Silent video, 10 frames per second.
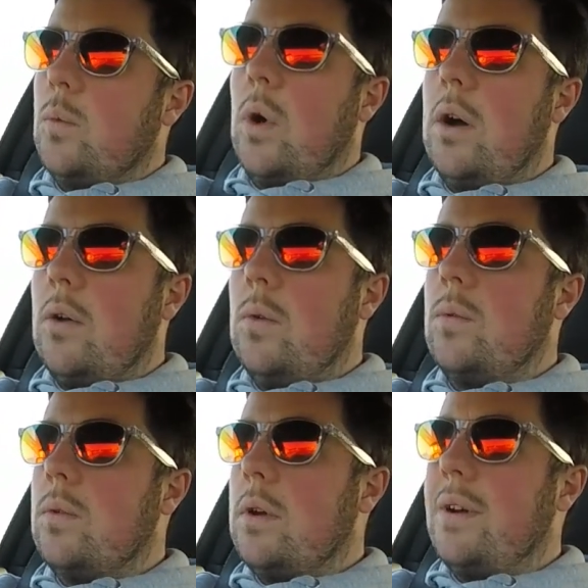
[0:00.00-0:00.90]
While
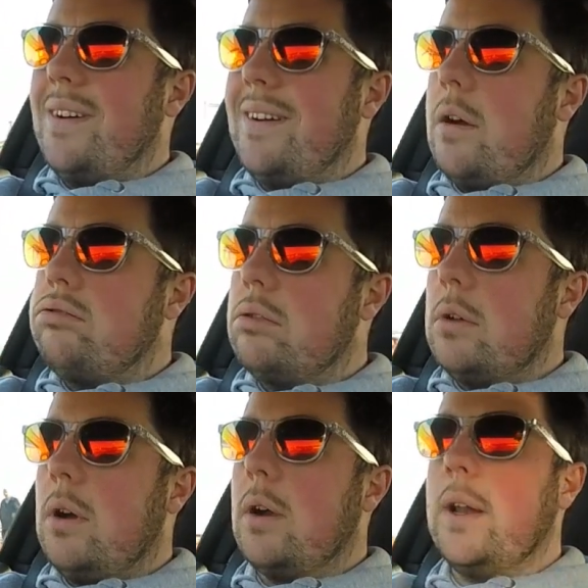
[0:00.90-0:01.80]

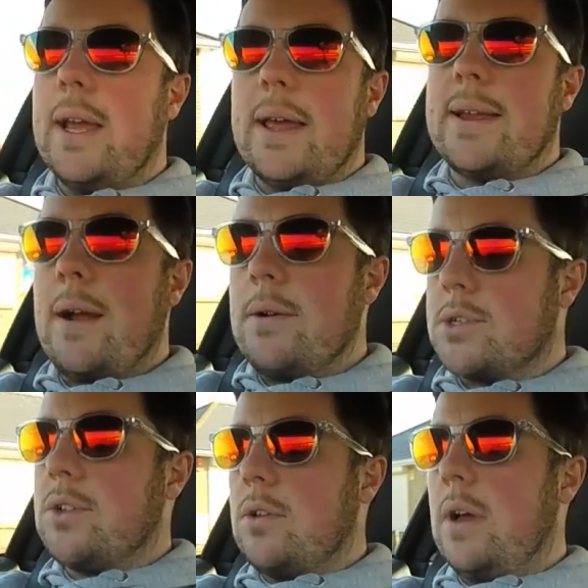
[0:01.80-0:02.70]
I'm going to get the
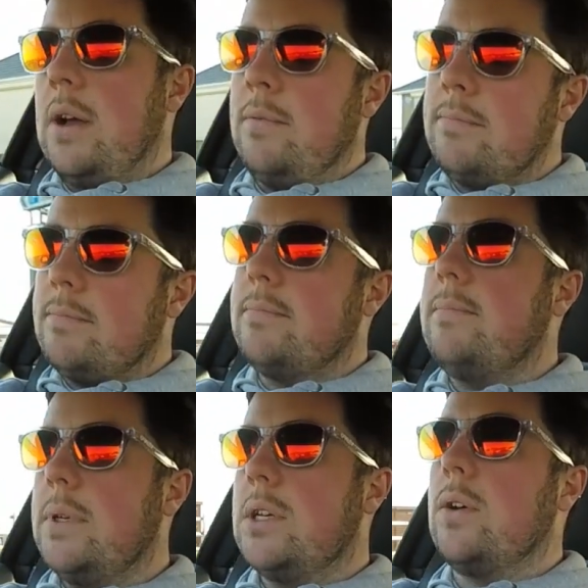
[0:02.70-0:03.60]
garage to do that,
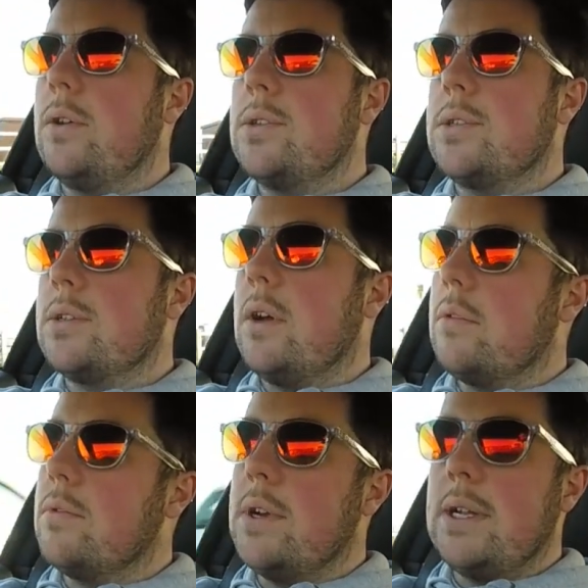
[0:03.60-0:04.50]
because I
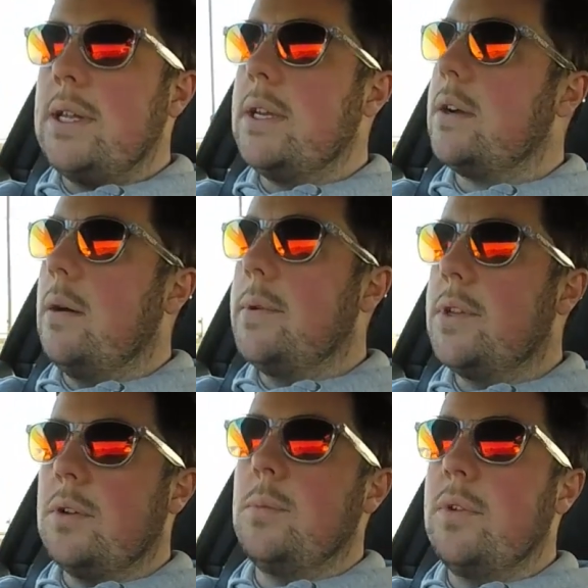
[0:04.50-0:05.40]
really can't be
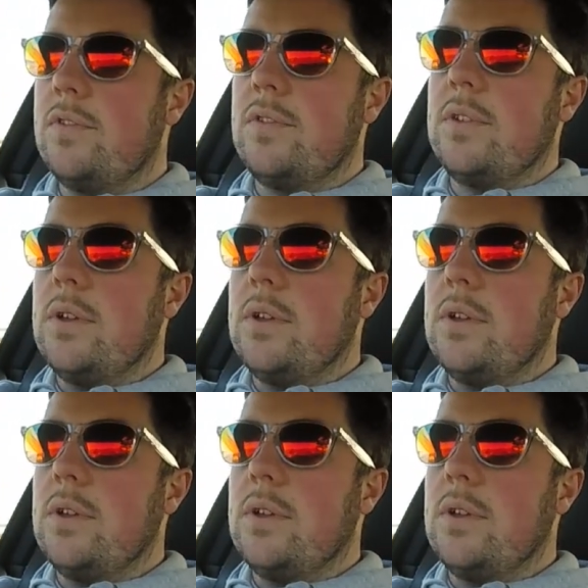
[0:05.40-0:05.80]
doing with